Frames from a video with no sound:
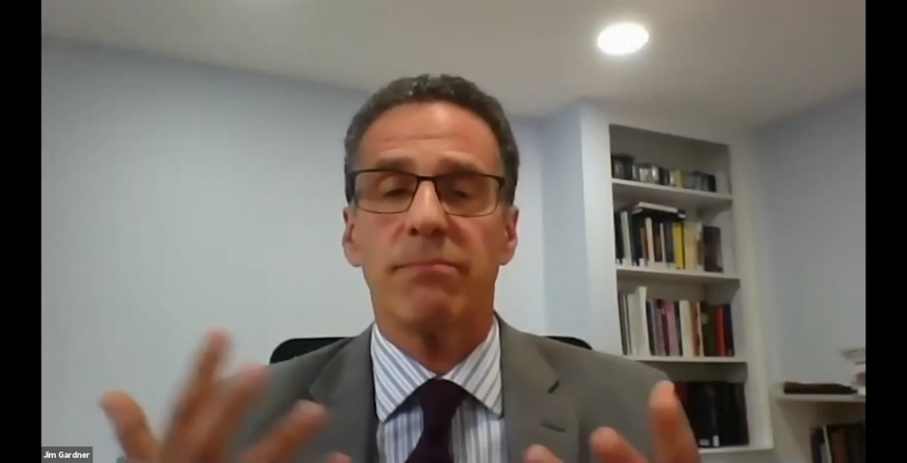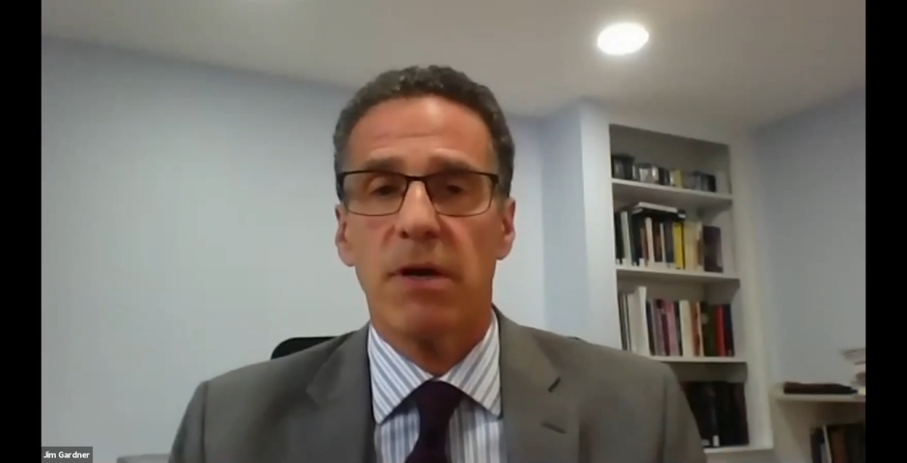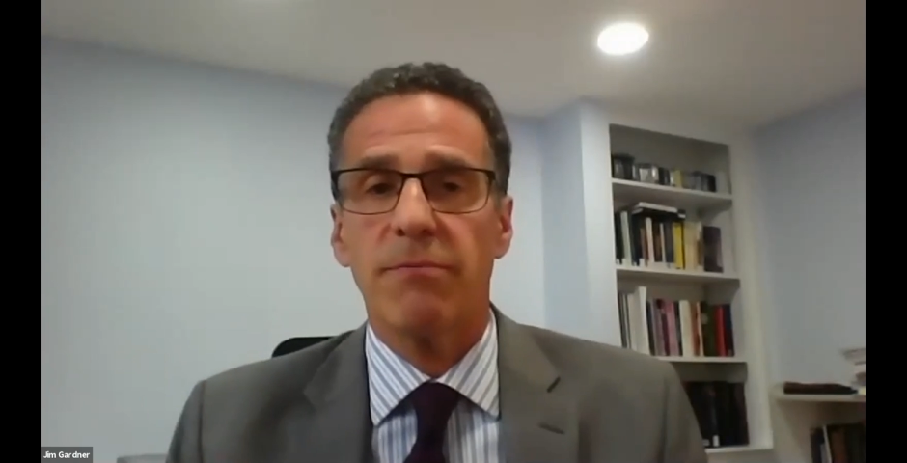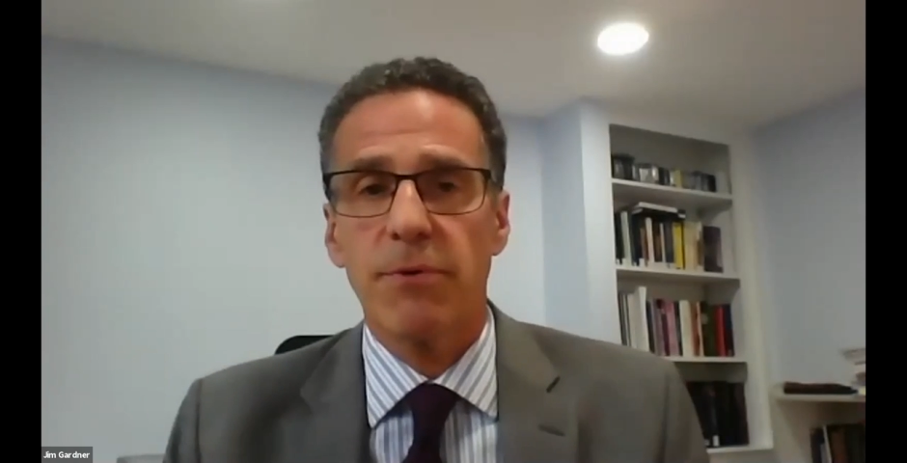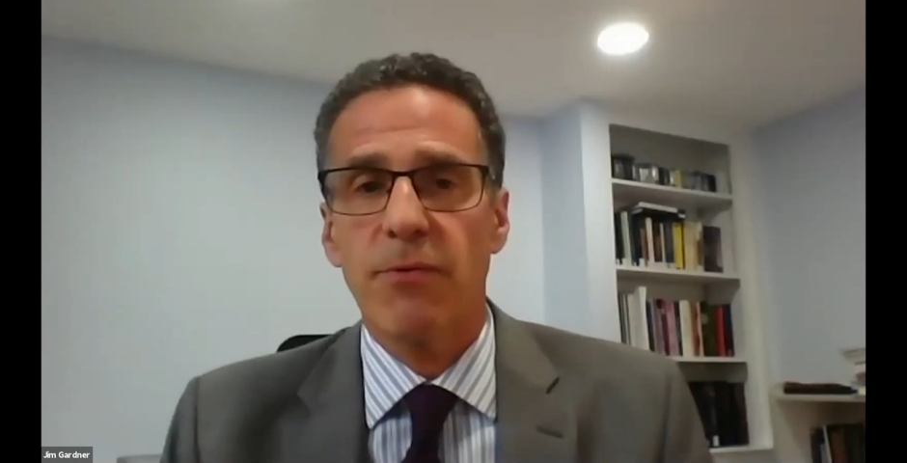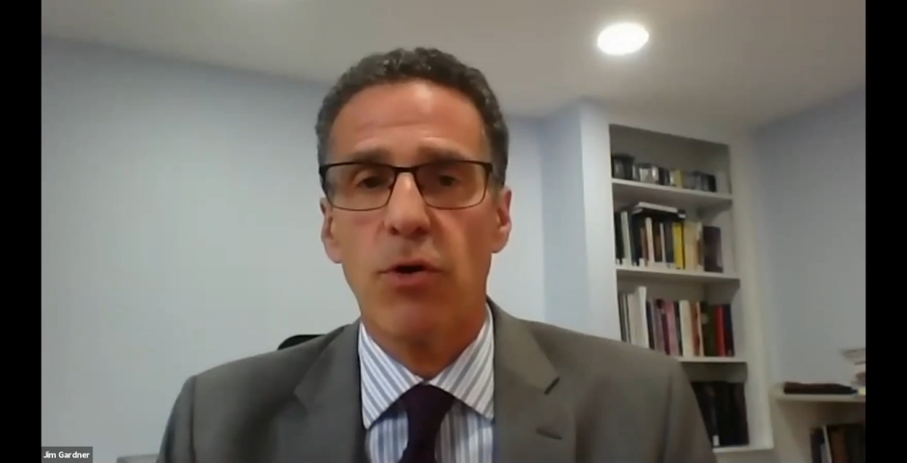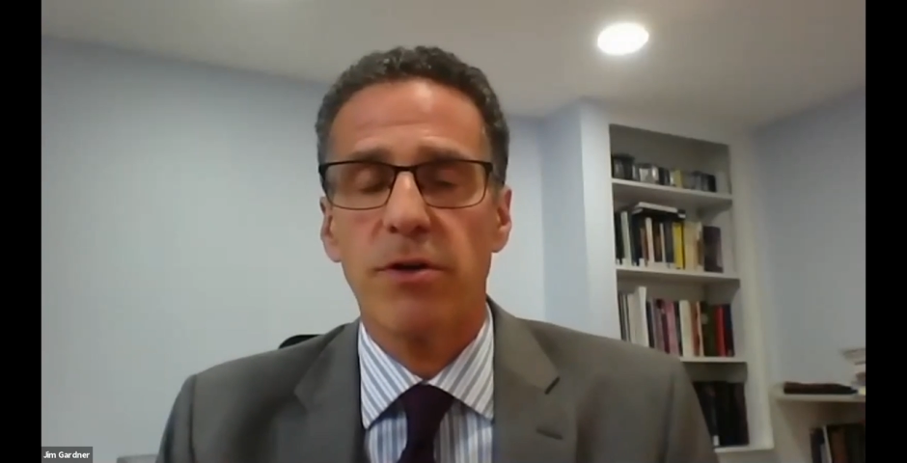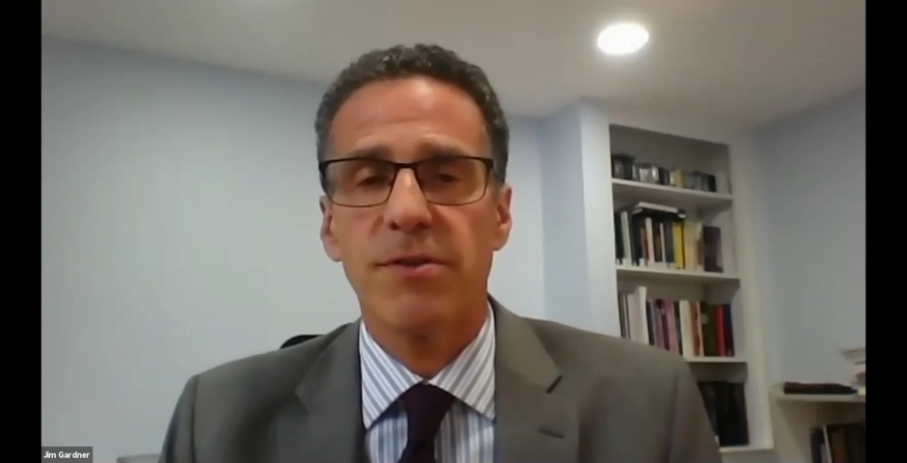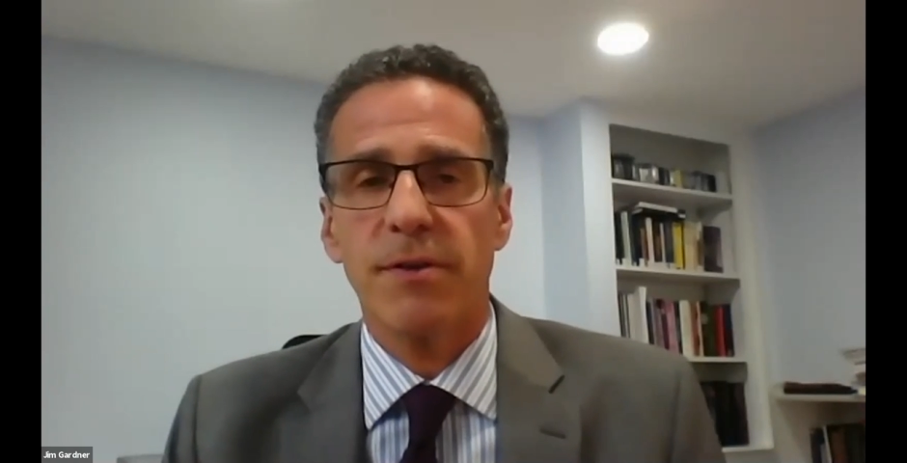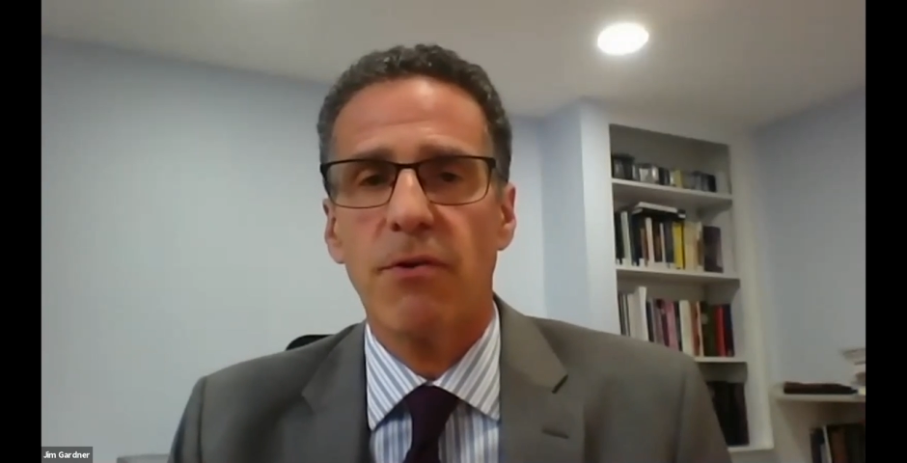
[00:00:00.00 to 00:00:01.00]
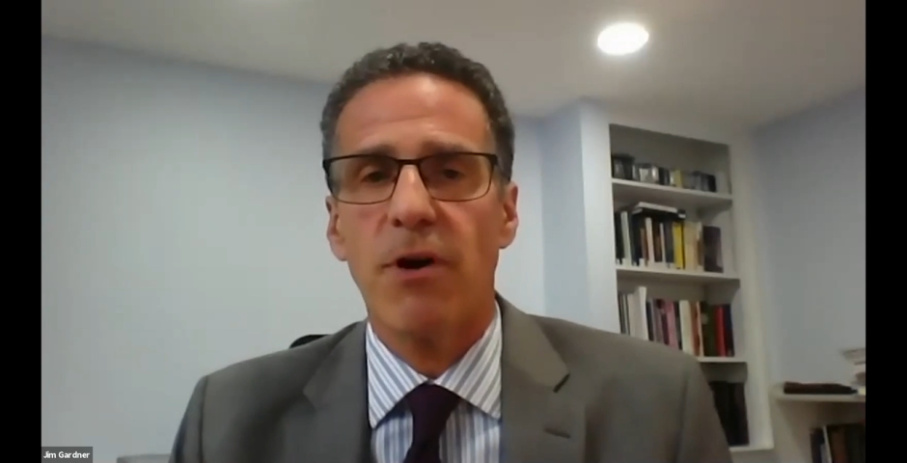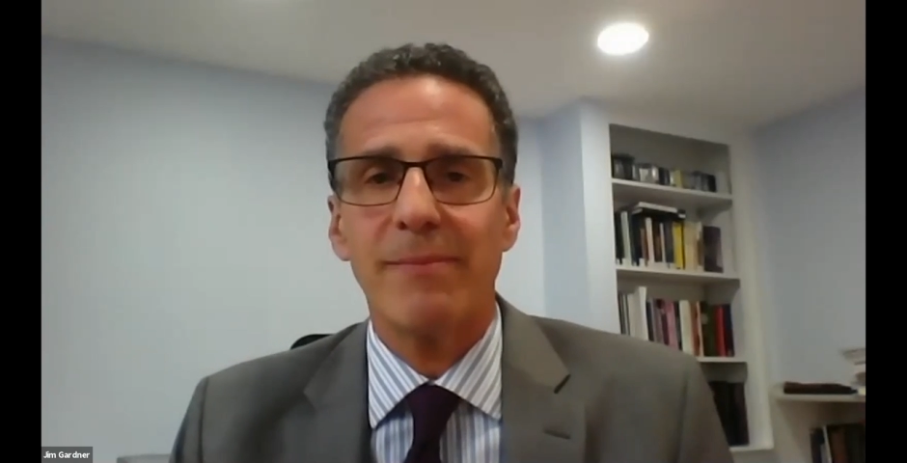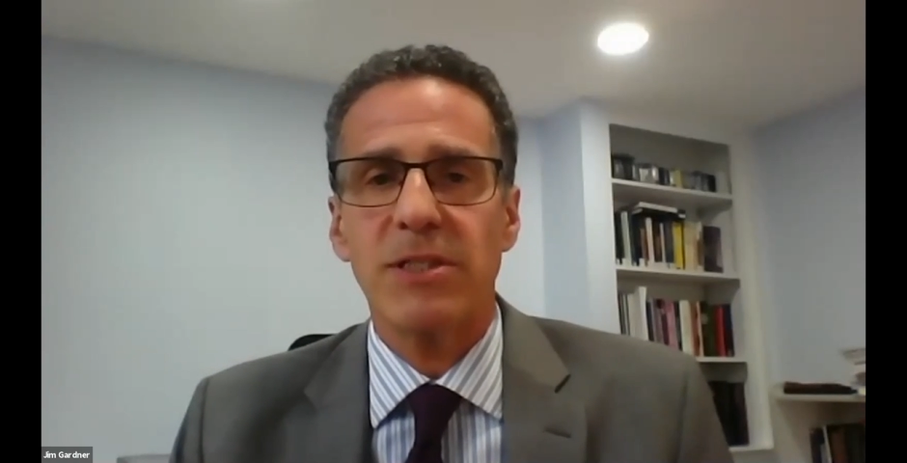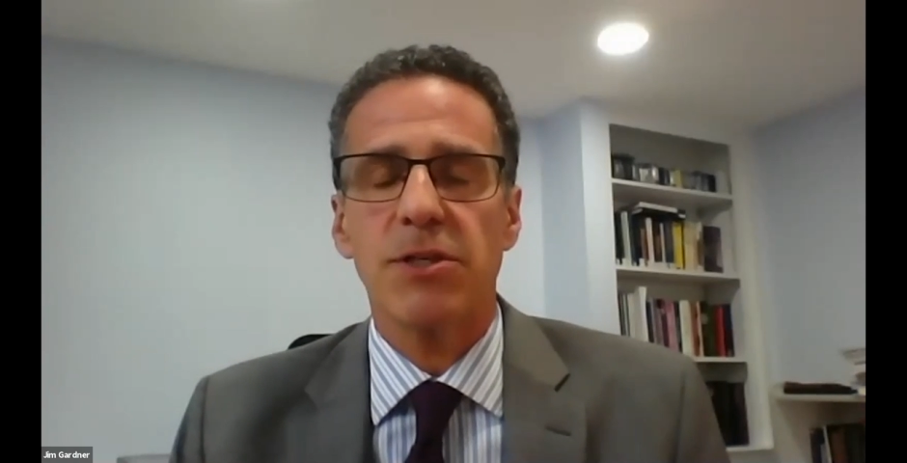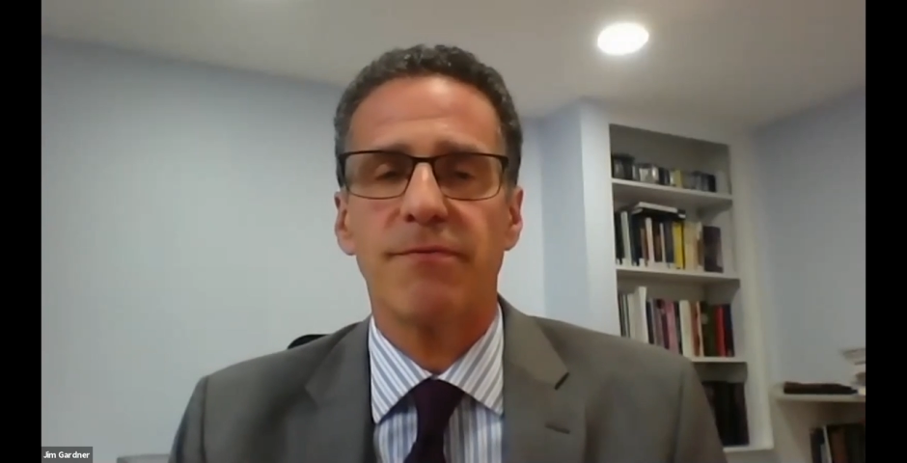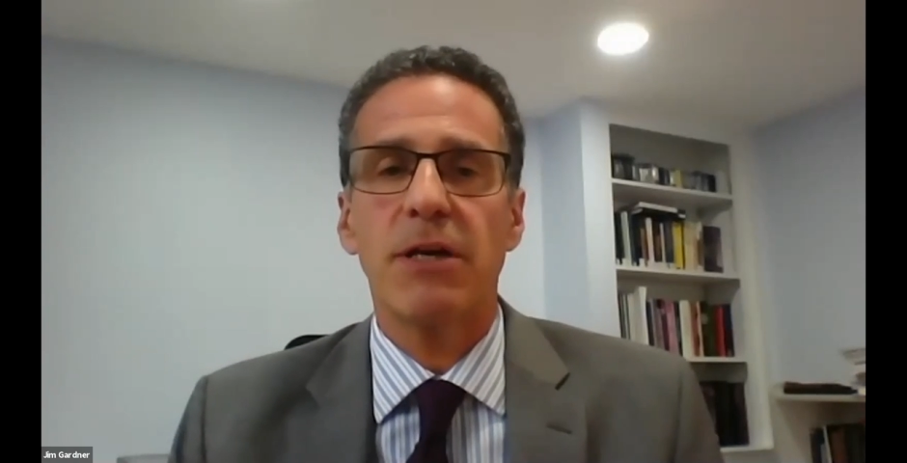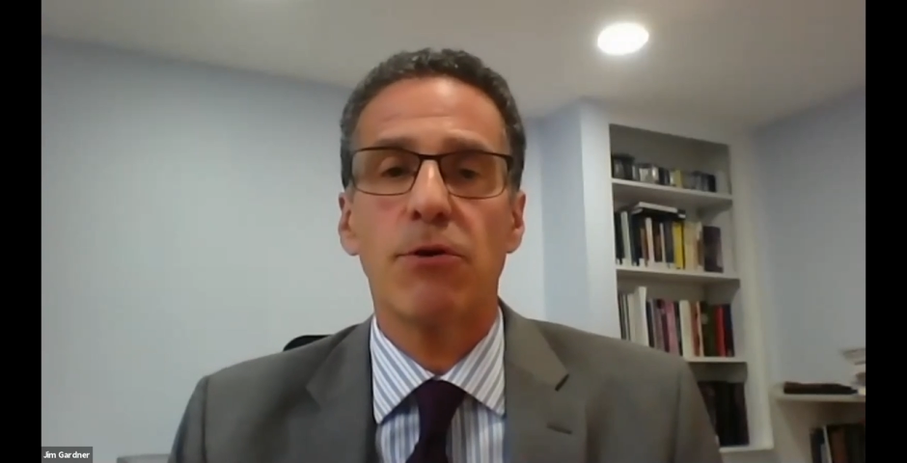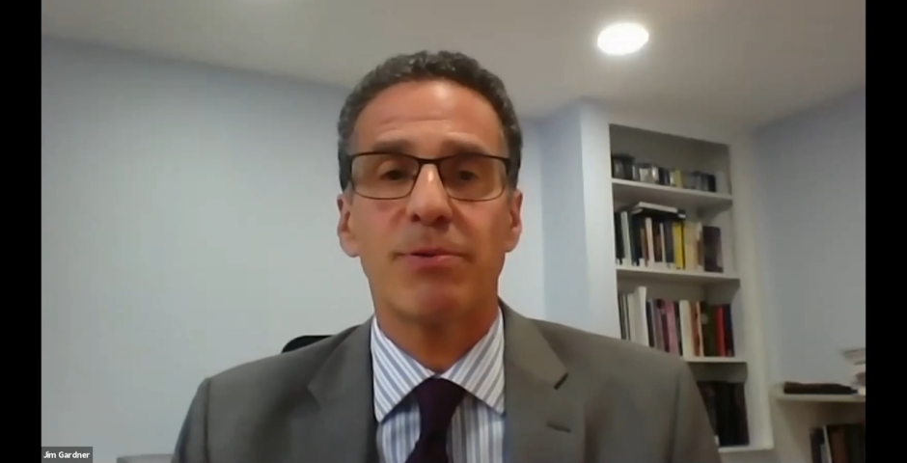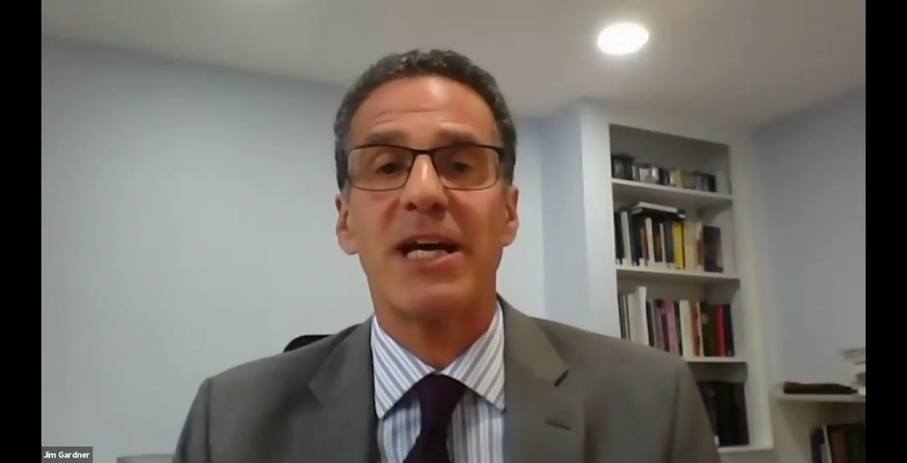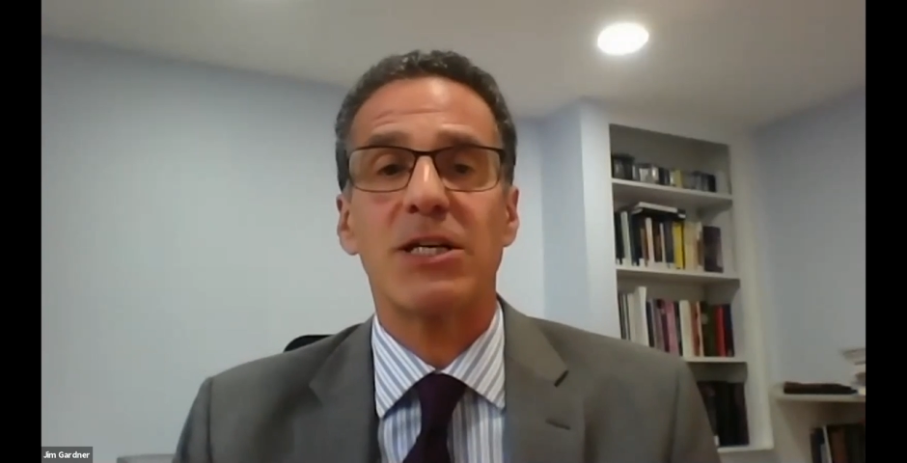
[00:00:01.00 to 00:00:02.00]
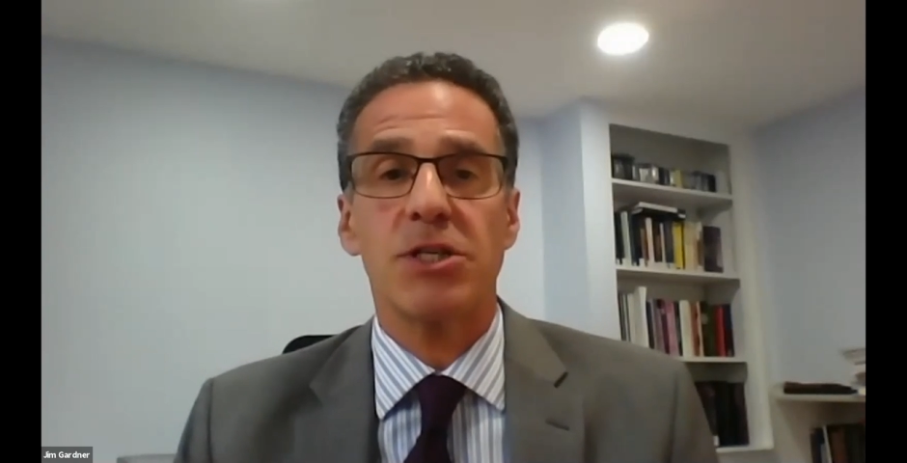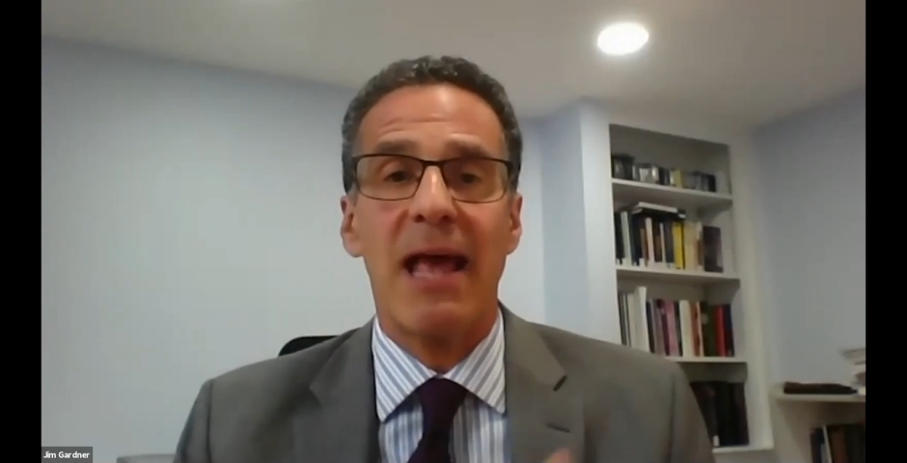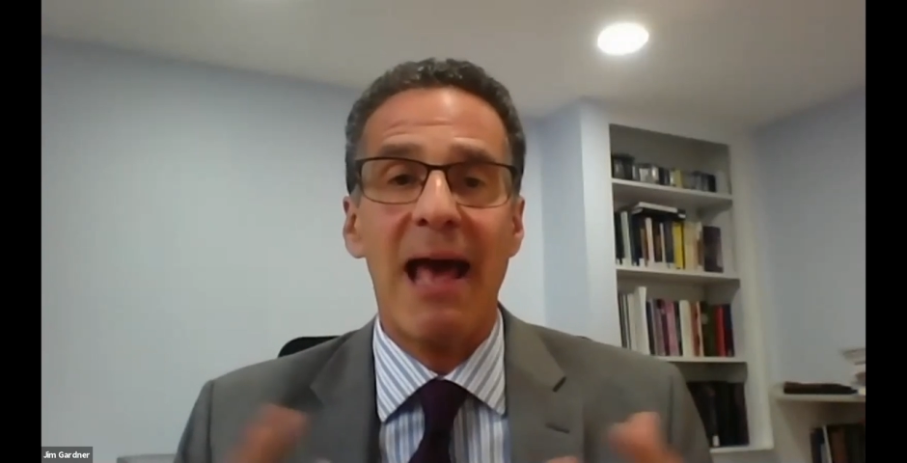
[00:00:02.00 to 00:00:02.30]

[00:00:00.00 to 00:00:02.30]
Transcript: of course, requirements of equal protection